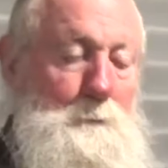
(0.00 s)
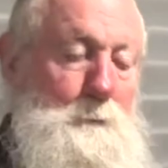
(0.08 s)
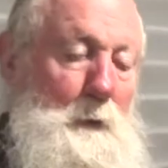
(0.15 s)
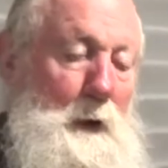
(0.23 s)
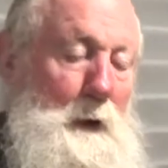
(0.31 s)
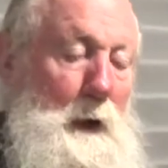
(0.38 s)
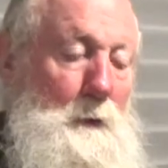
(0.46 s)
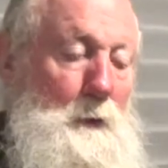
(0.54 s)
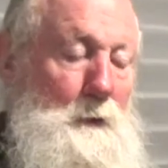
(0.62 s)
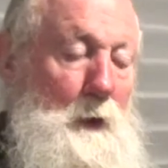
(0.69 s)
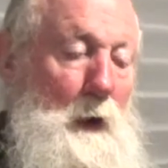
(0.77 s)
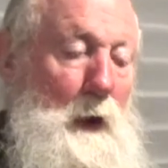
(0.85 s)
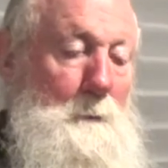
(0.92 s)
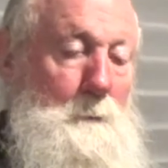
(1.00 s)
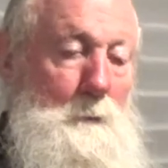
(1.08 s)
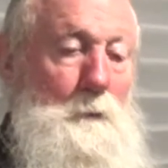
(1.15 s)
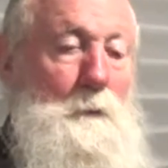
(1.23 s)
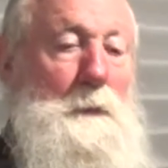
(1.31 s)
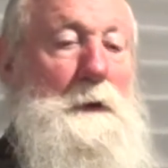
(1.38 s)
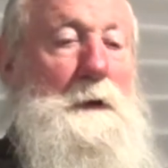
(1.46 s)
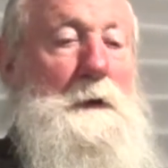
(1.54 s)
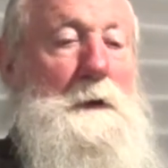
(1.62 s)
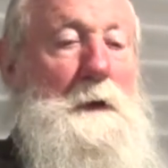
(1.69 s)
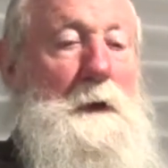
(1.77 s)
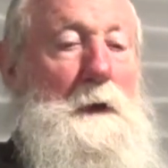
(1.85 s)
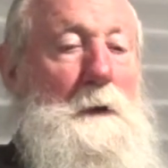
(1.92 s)
Another time,
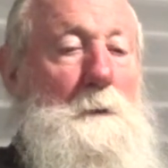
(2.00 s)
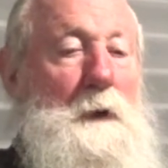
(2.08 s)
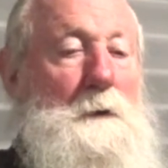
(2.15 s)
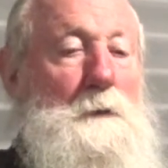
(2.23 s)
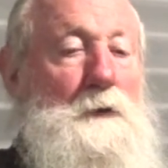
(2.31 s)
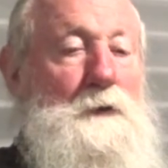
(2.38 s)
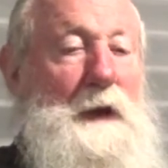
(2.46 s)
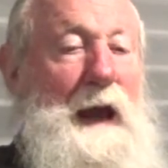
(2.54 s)
he was